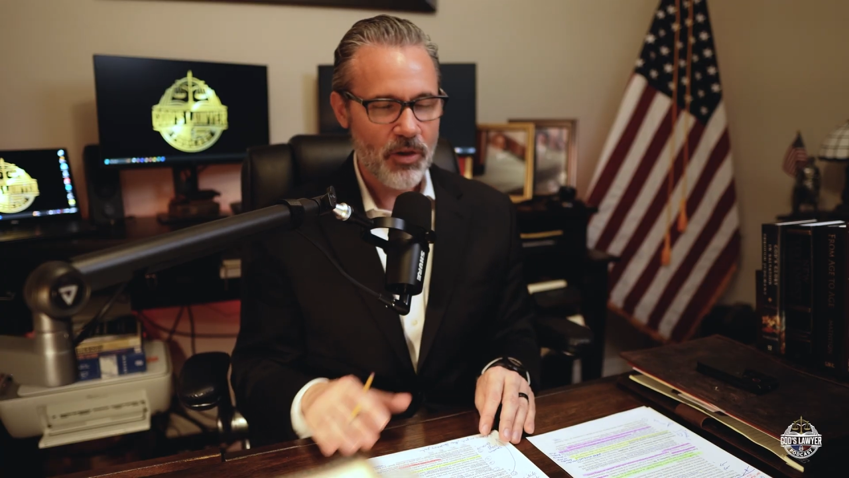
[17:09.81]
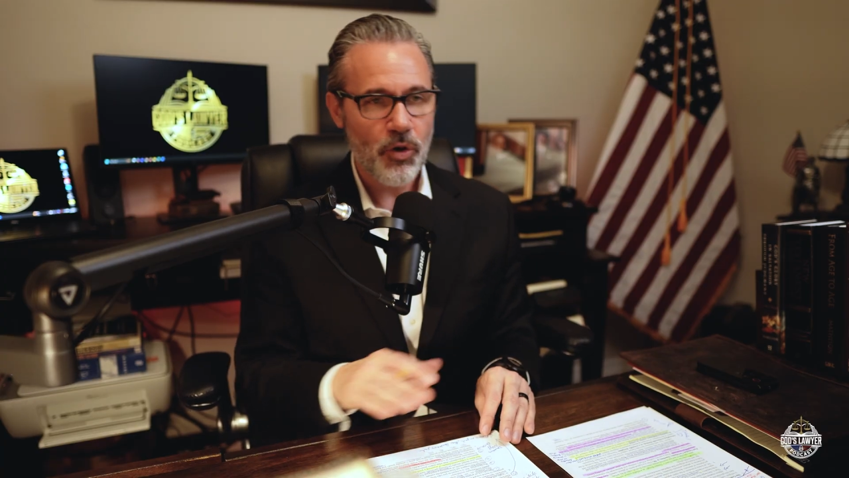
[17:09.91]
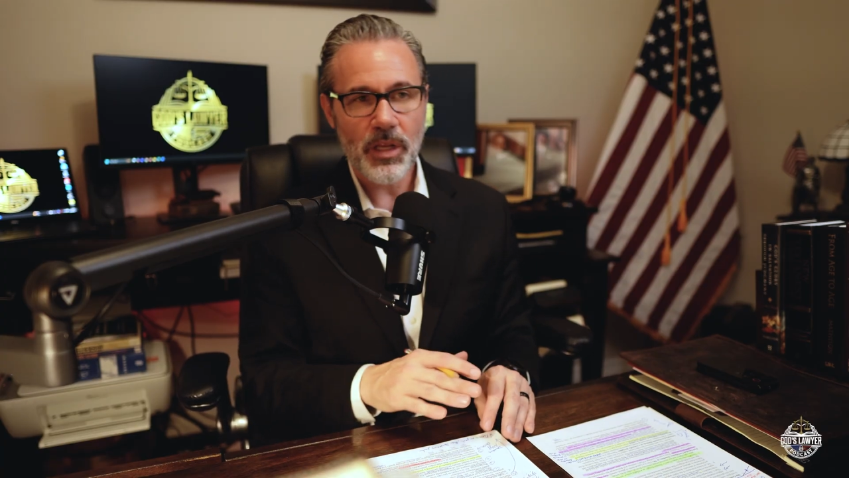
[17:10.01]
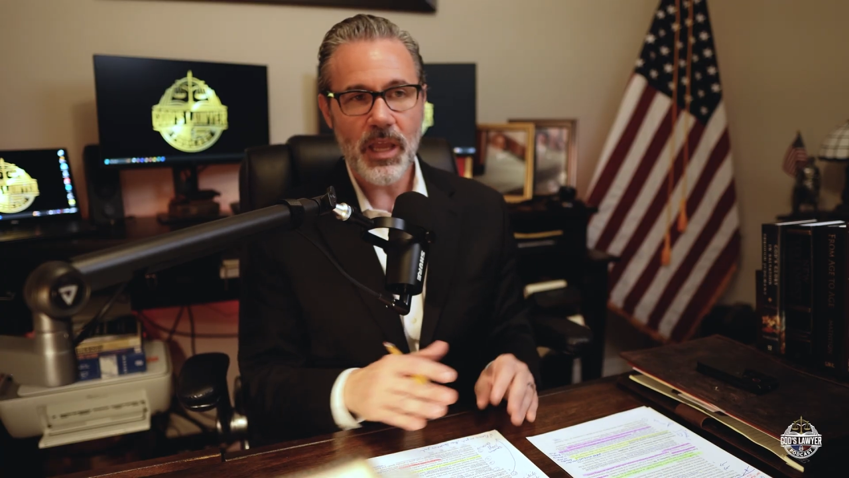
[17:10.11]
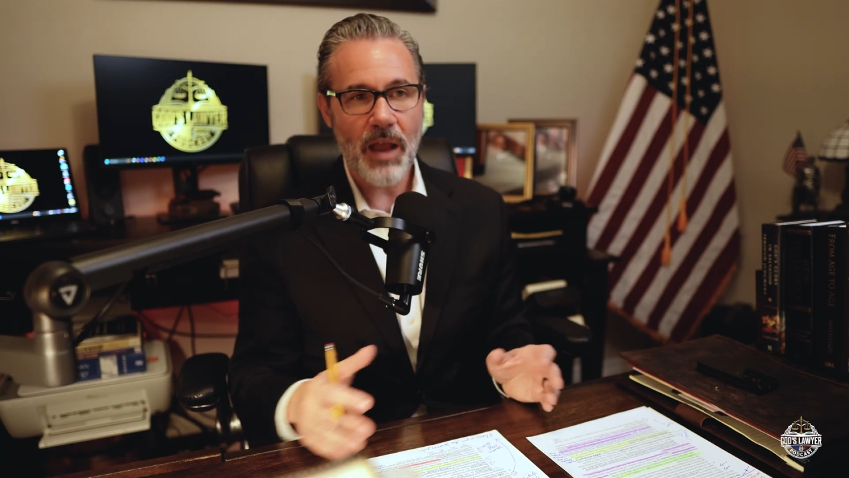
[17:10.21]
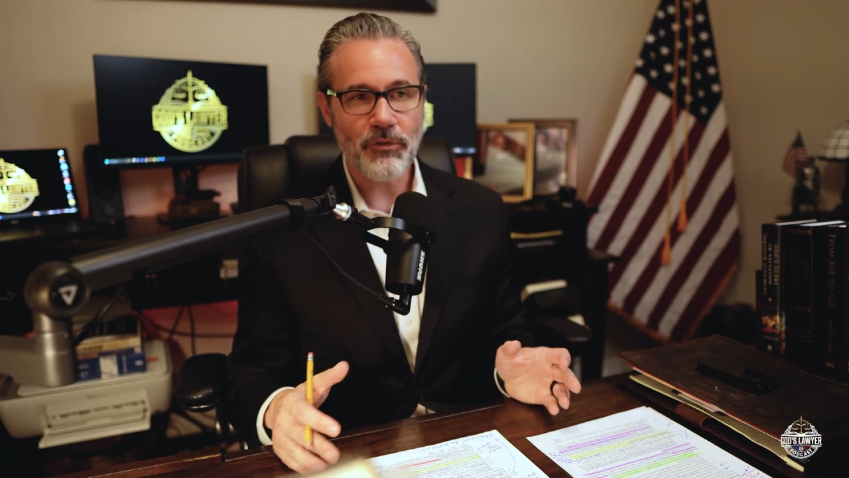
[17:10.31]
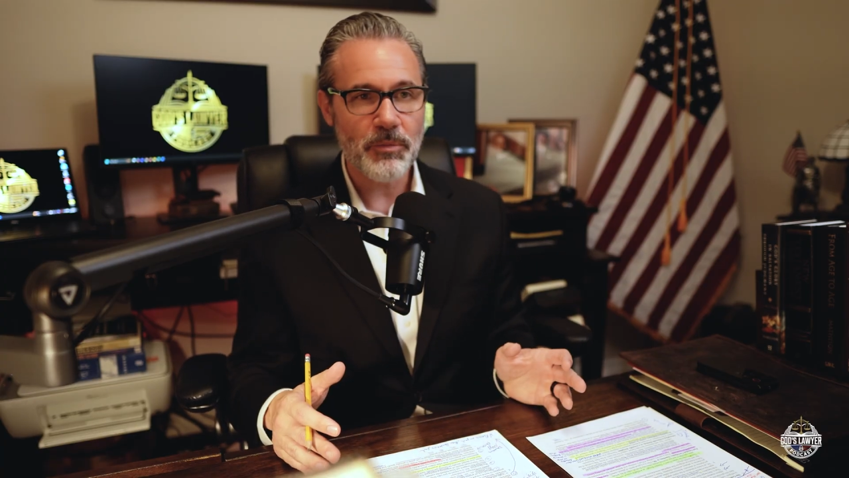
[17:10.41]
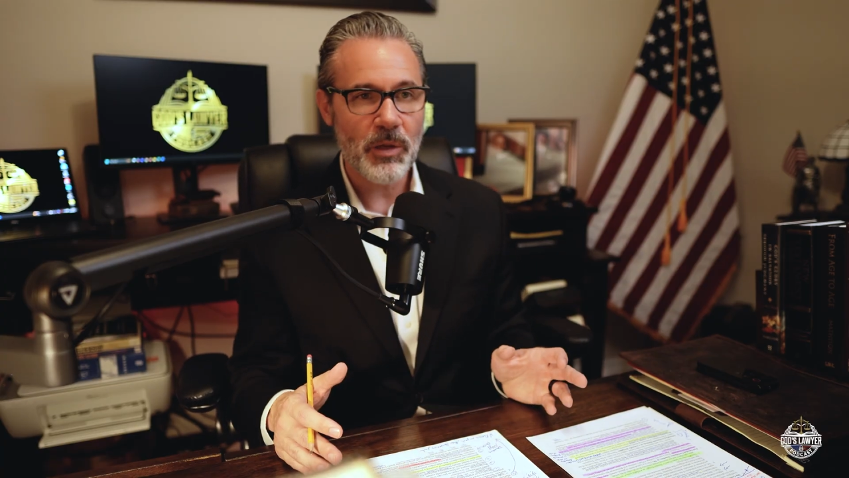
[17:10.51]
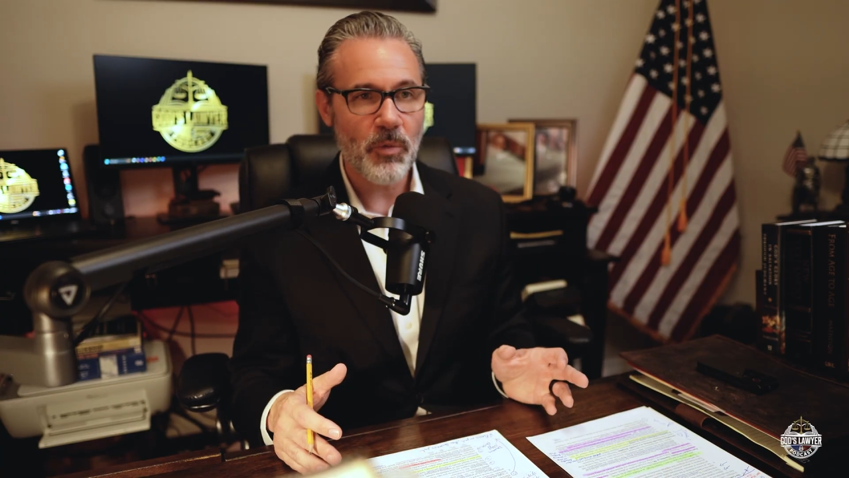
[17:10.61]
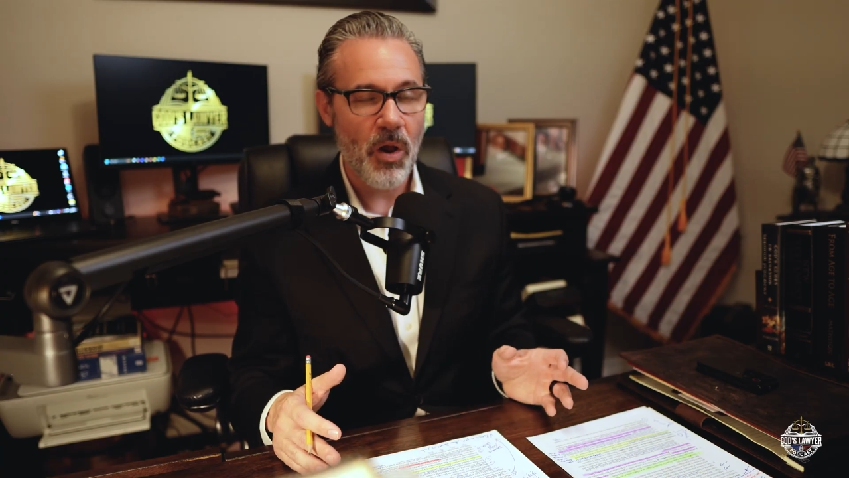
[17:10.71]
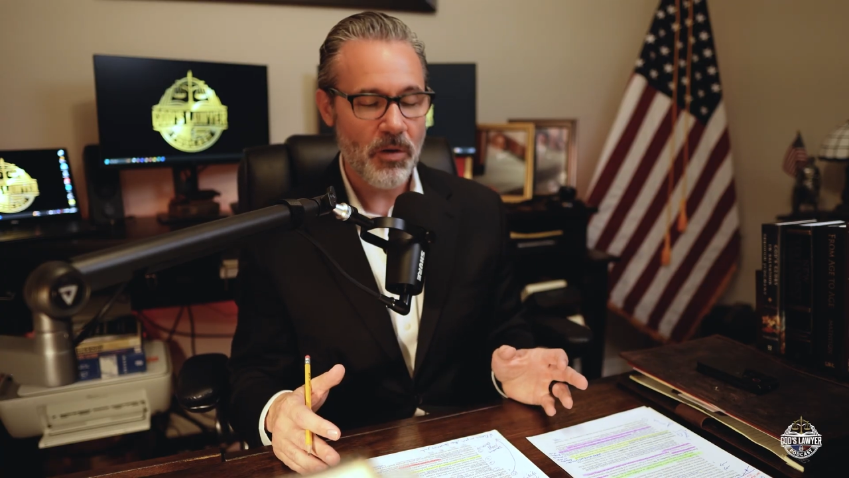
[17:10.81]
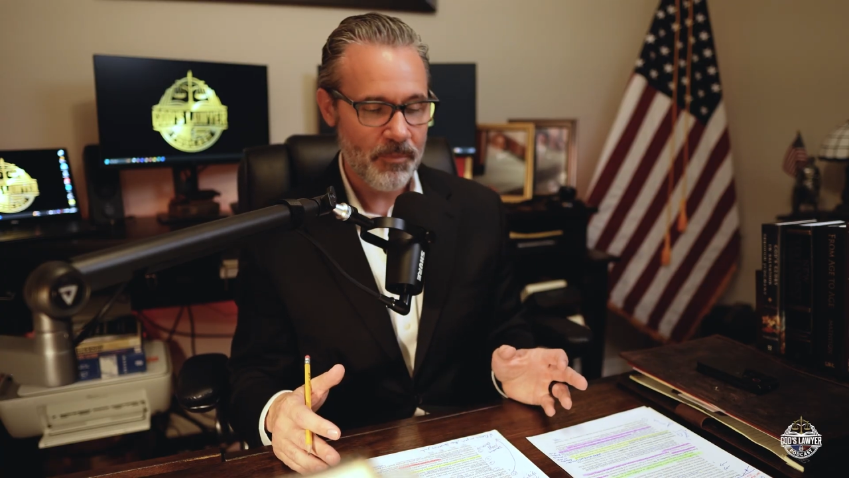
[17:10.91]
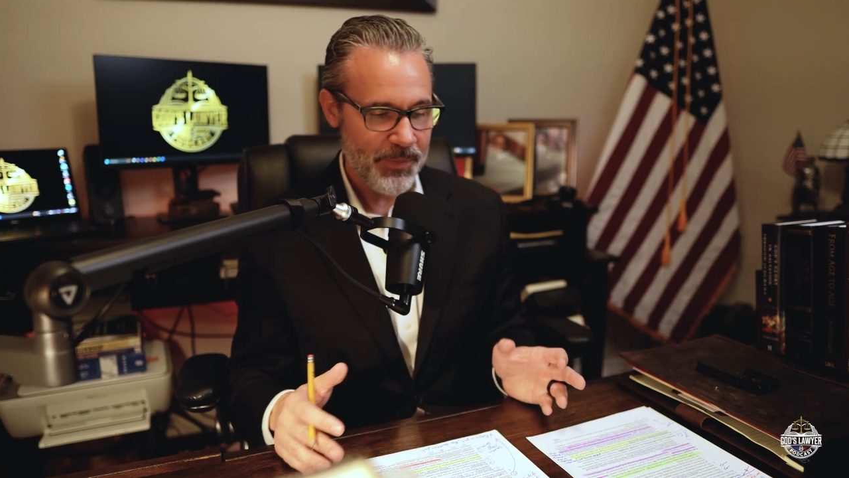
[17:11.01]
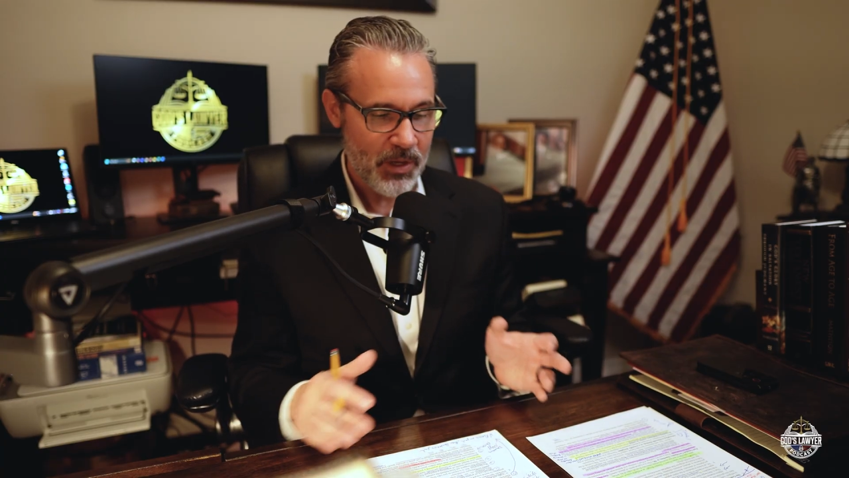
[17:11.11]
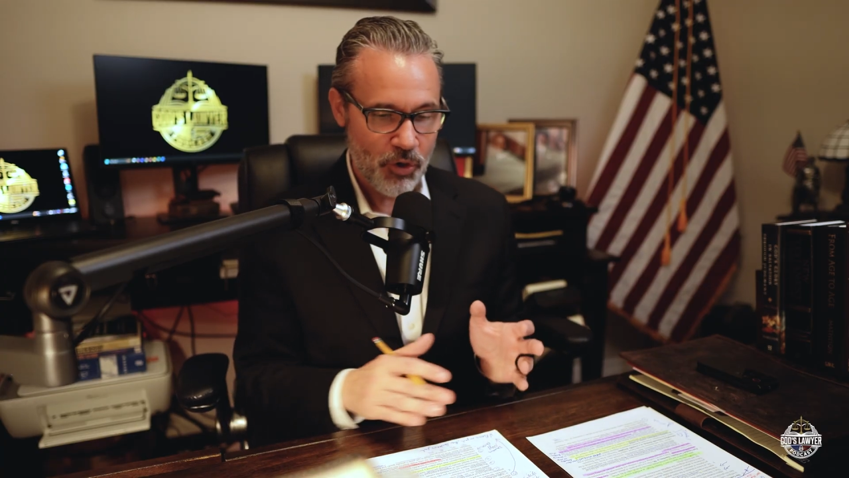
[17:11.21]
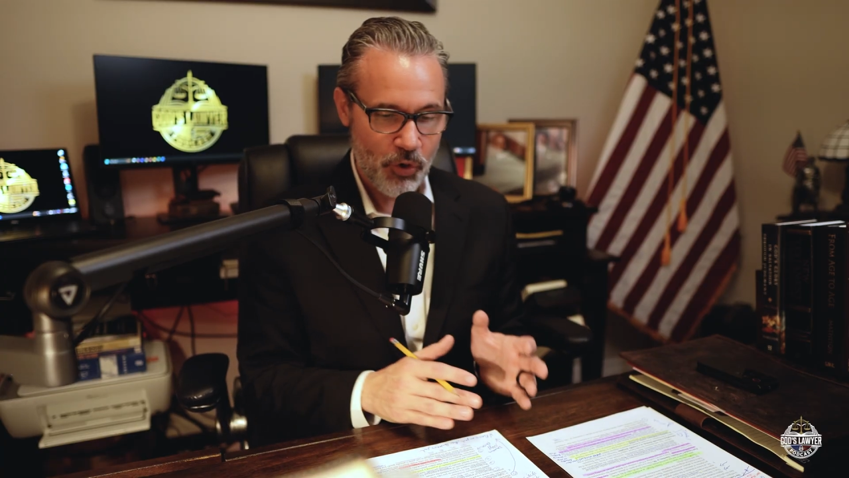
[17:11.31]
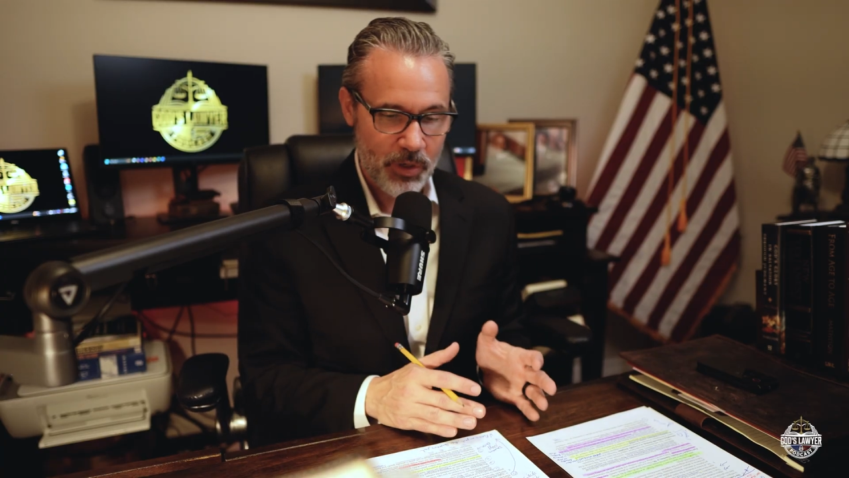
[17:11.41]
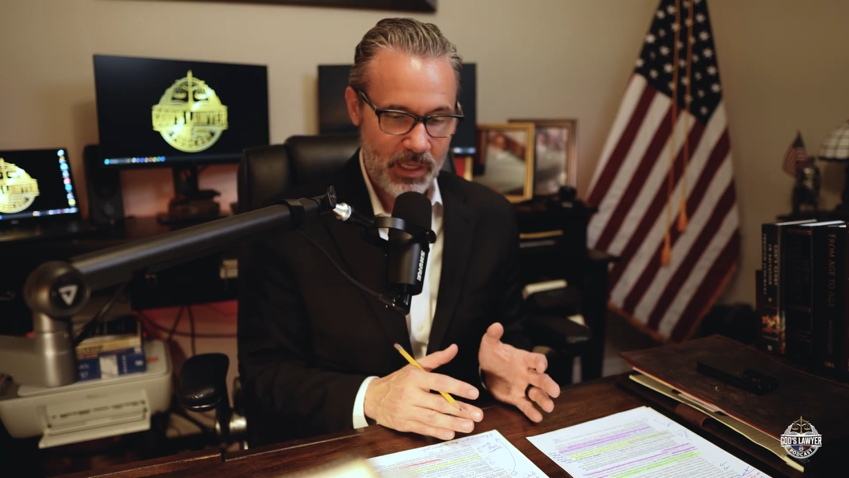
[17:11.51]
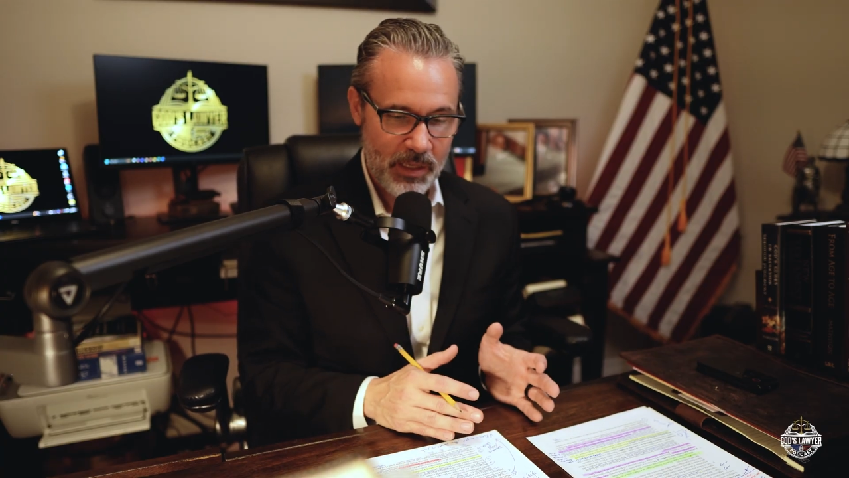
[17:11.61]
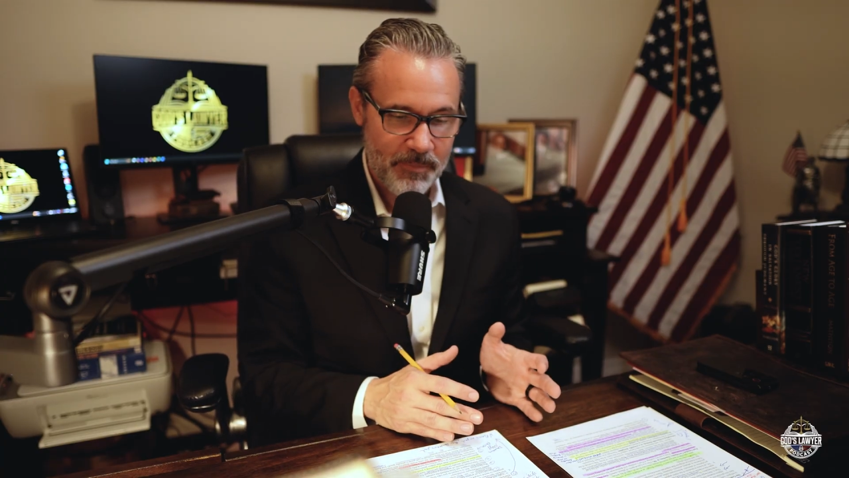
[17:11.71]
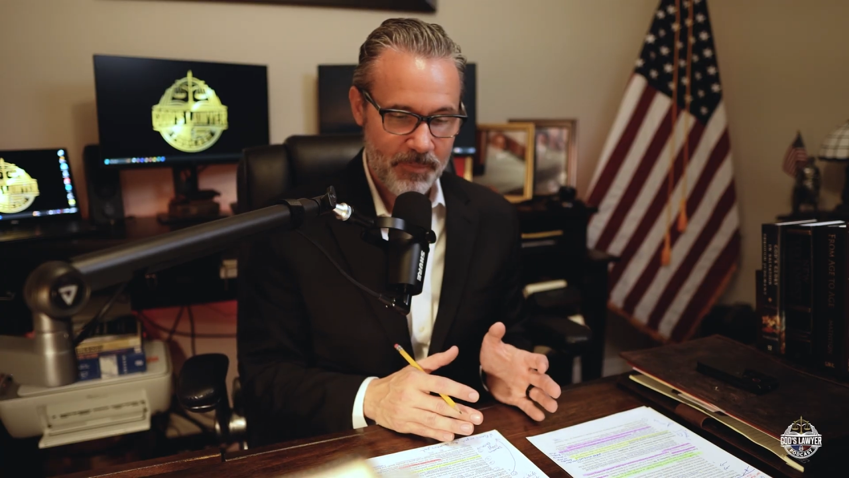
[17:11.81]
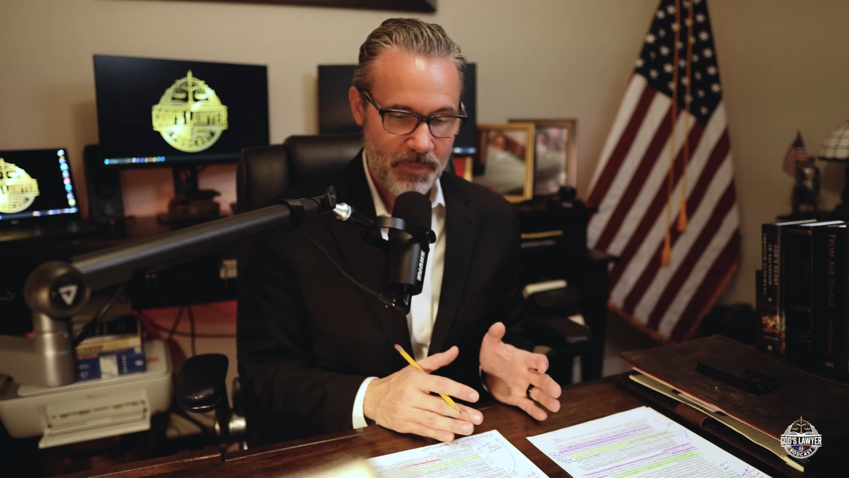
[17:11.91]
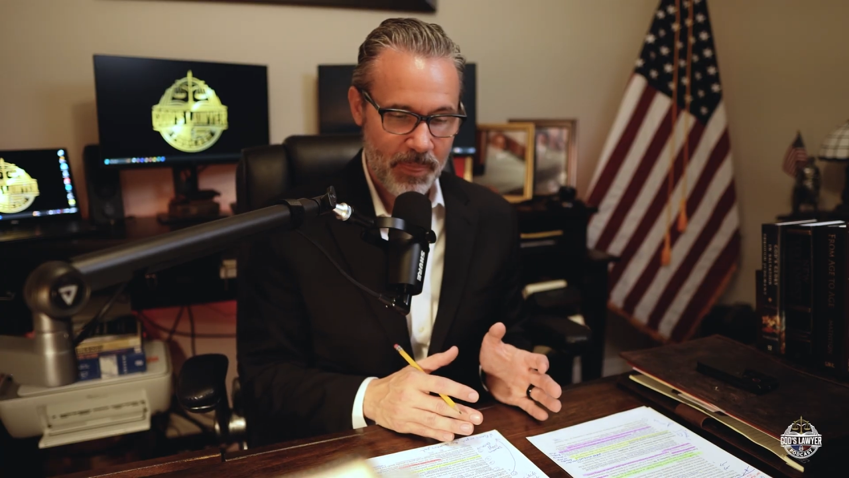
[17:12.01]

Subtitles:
Could he ever be wrong? Could he?